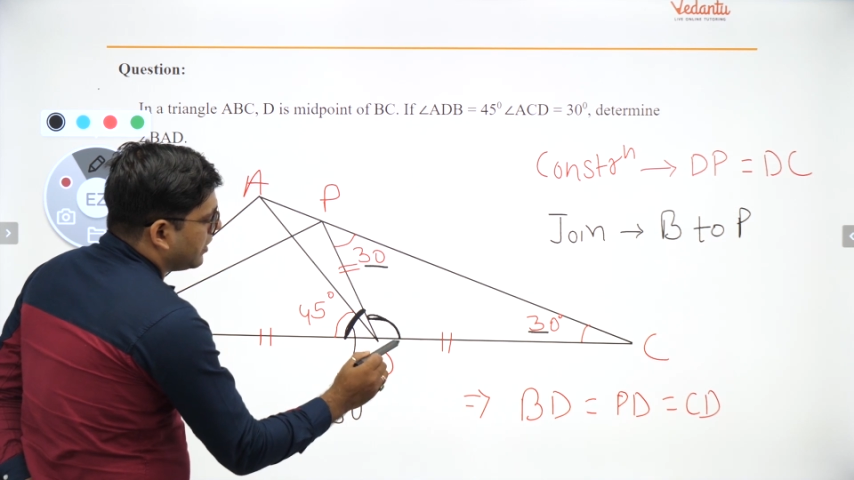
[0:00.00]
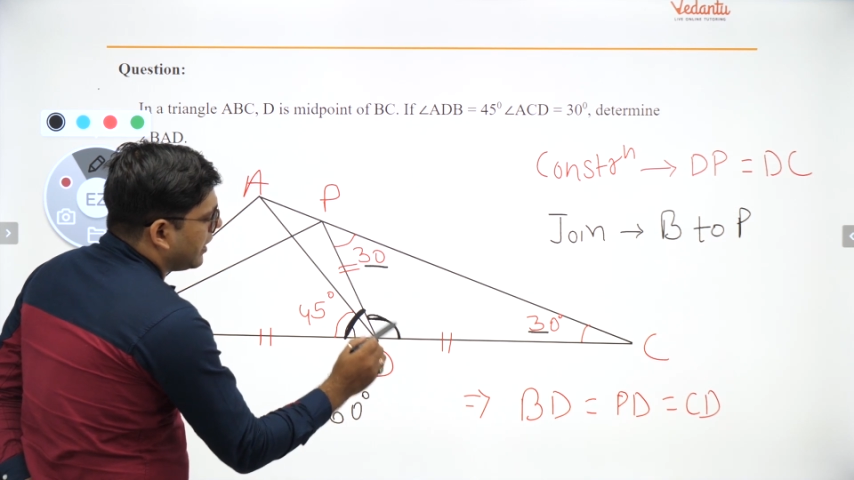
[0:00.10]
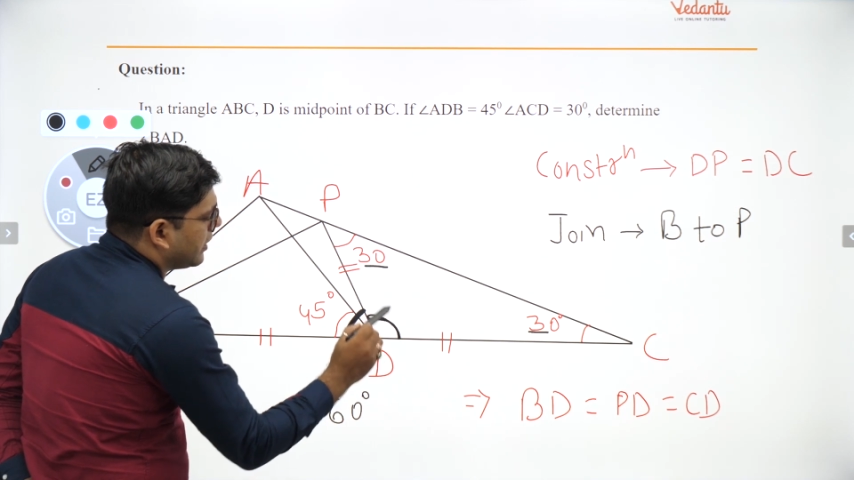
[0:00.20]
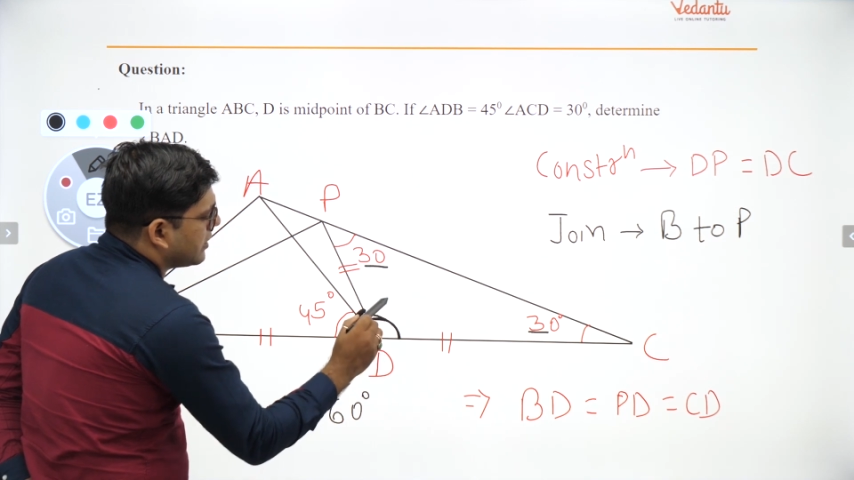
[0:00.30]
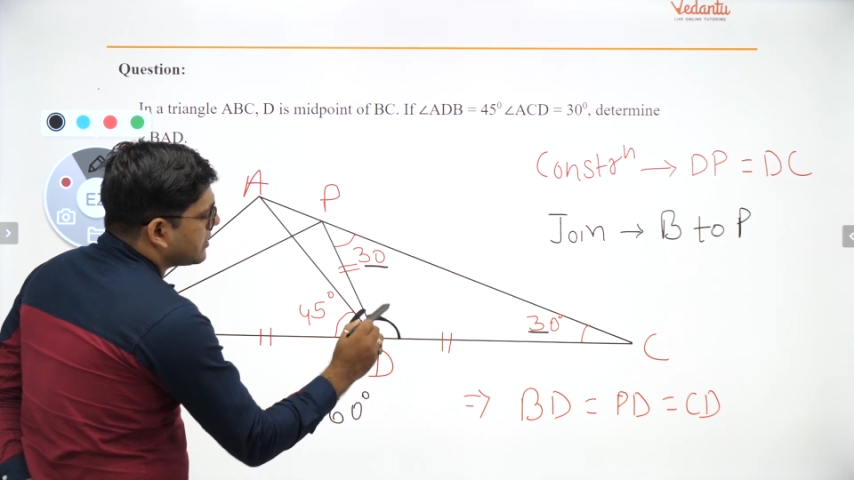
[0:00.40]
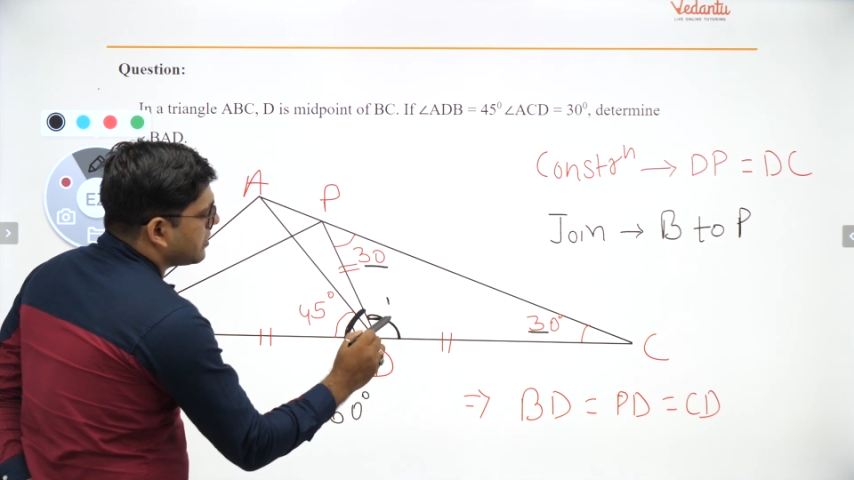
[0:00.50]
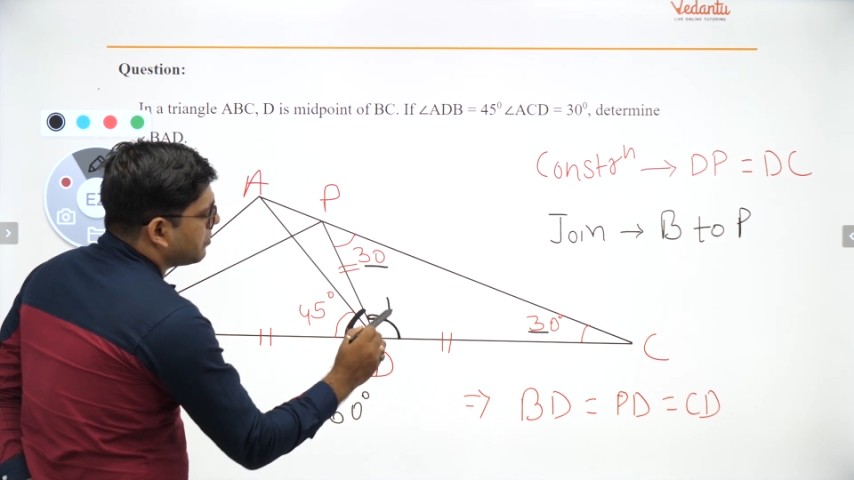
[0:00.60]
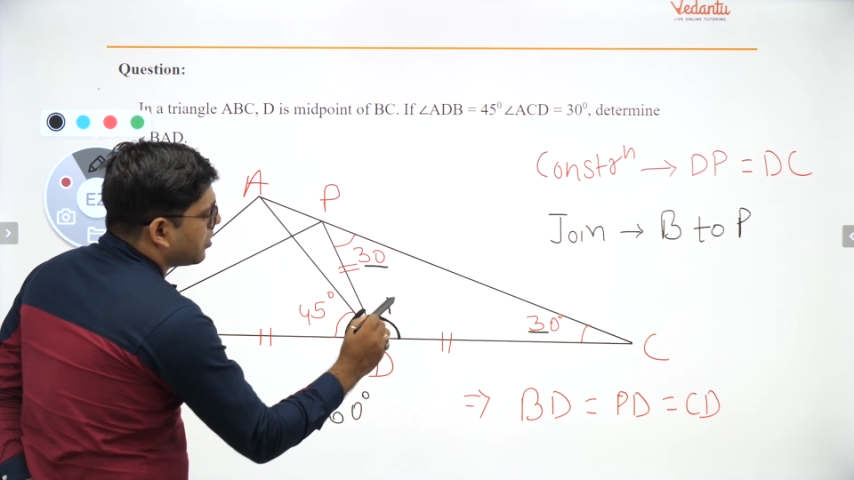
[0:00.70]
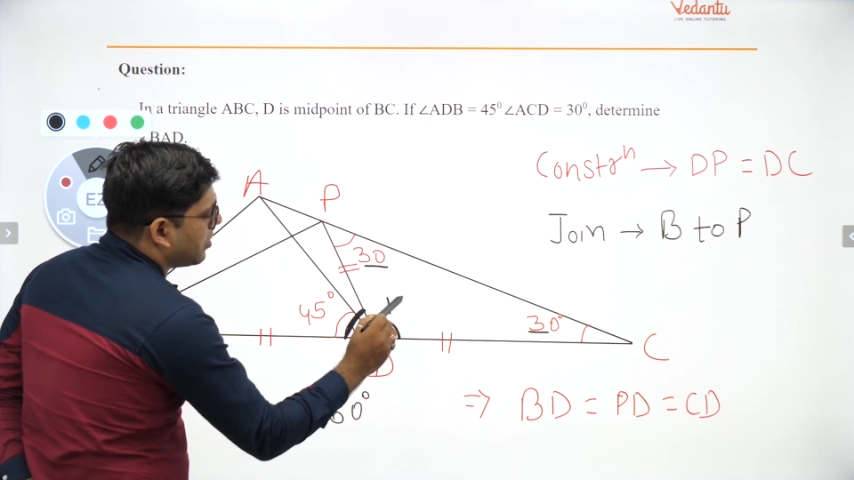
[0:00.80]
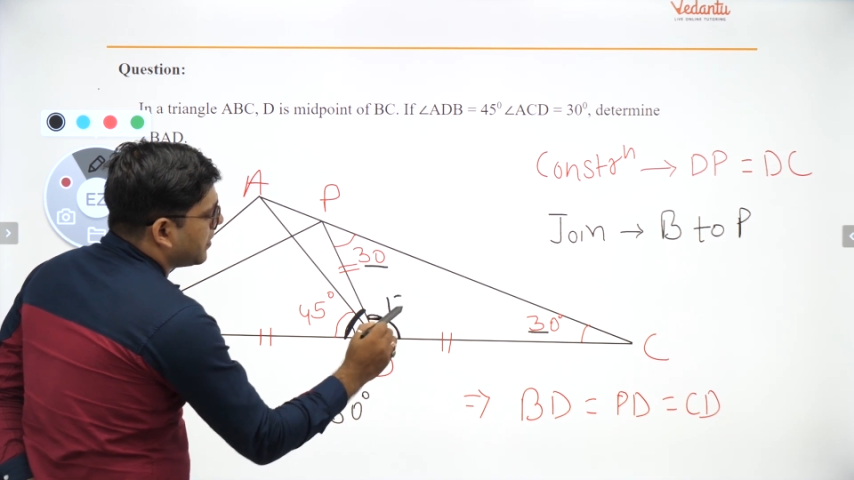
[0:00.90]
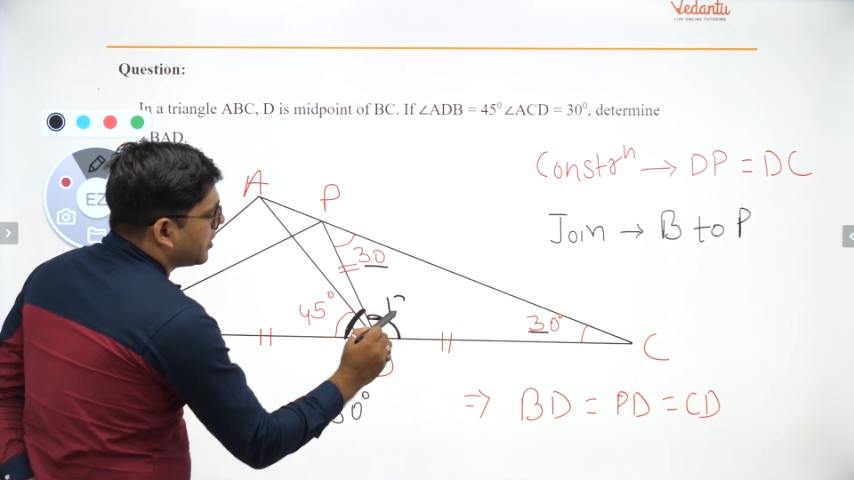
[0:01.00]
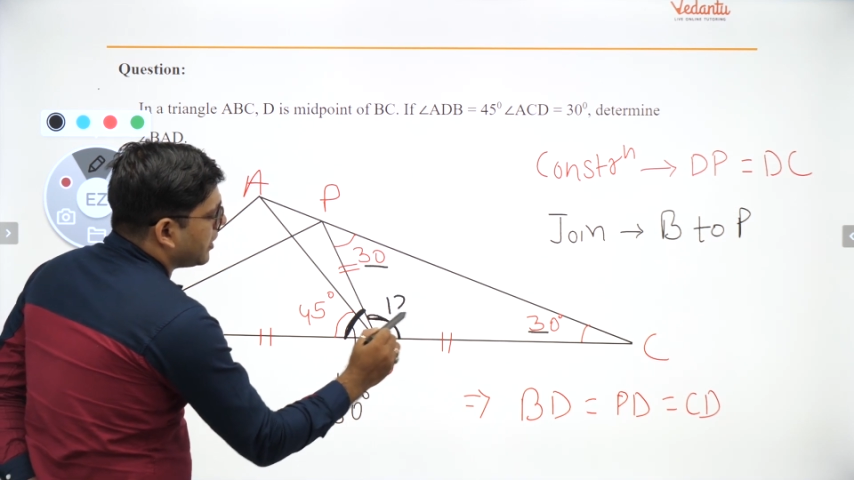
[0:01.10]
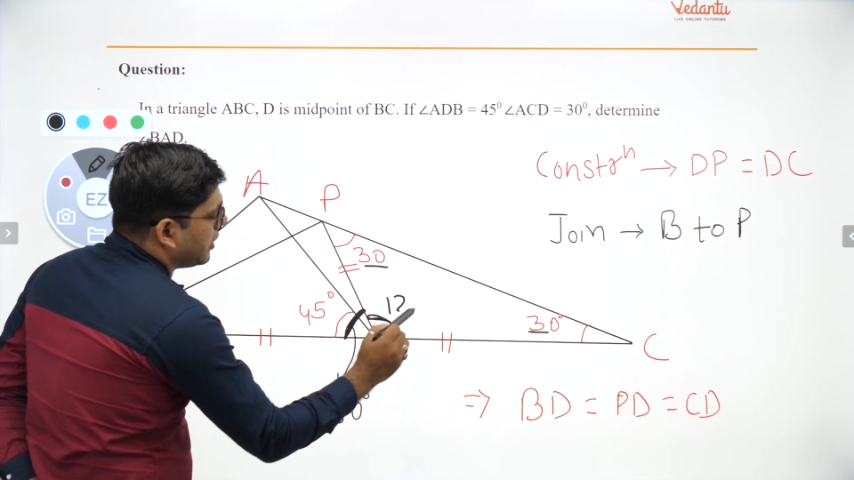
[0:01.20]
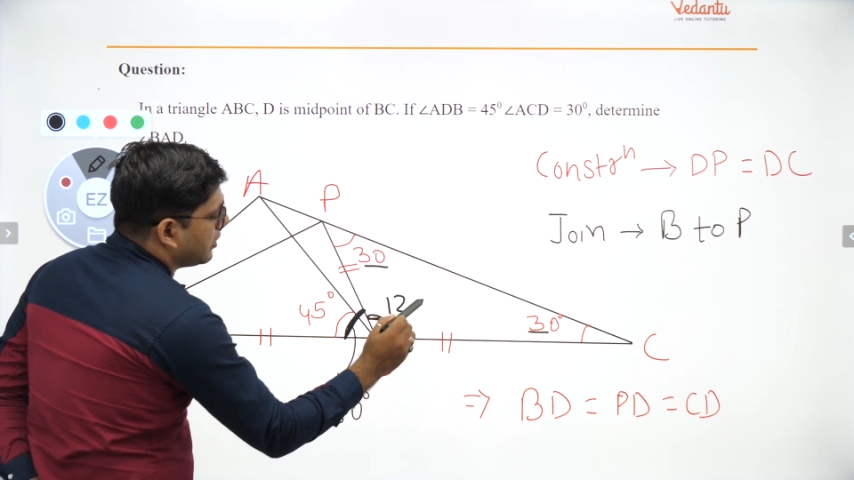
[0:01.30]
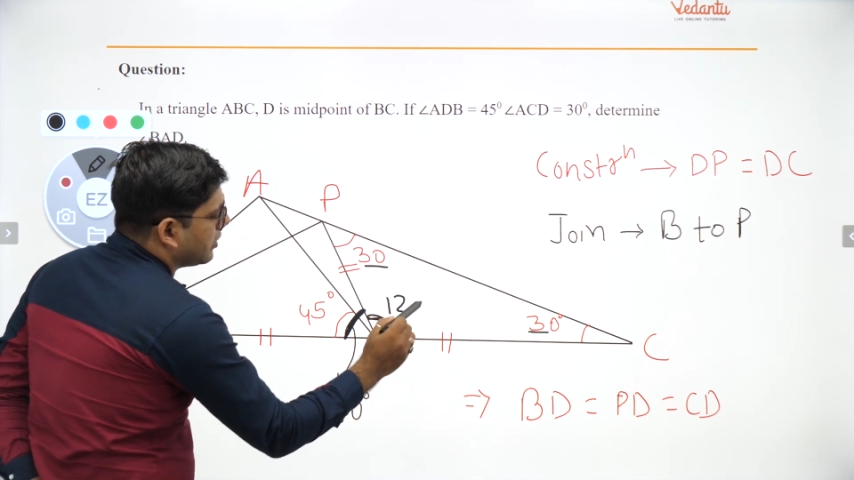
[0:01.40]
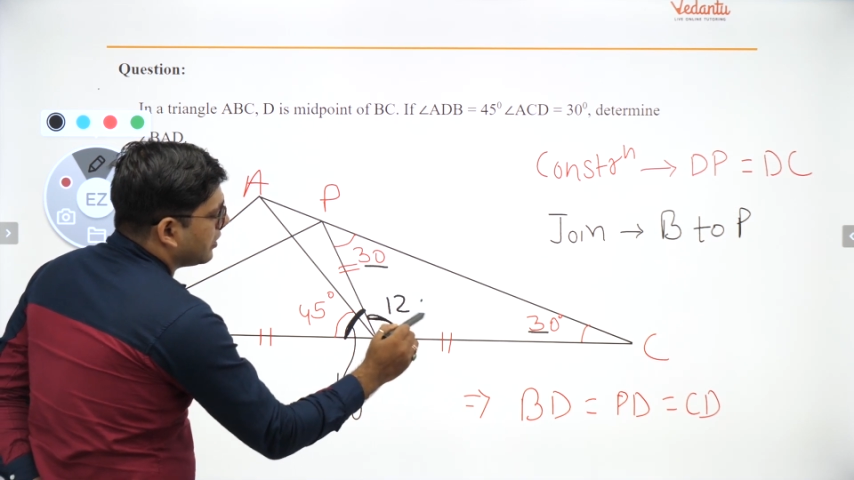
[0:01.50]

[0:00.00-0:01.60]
Angle sum property.